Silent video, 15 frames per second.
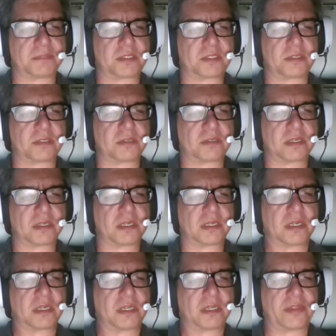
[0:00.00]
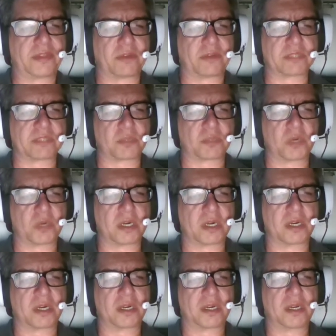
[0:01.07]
too. There was a whir.